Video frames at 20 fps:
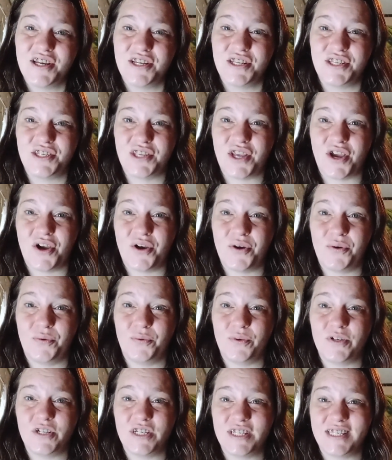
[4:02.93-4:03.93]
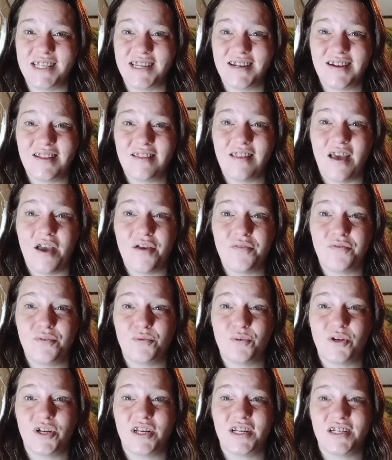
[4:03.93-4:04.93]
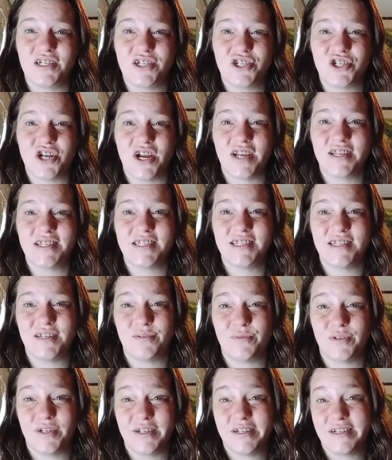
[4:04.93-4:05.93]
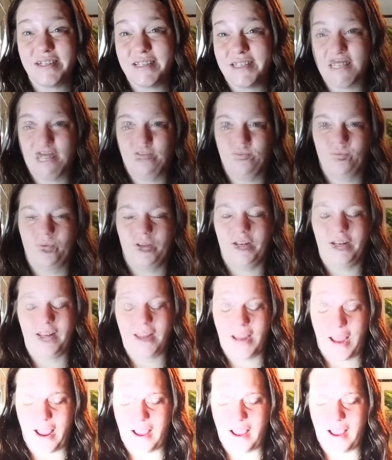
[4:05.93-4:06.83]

So we're just gonna love and we're gonna trust and we're gonna see what comes.